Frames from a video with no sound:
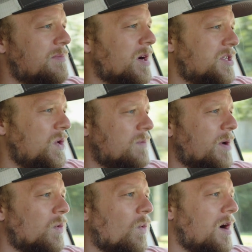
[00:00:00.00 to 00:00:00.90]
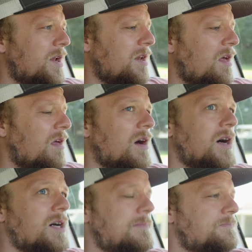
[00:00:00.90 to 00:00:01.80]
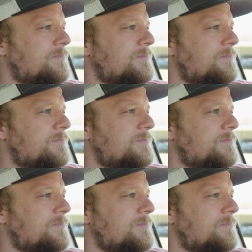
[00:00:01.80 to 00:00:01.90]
a Mark II, a Mark I.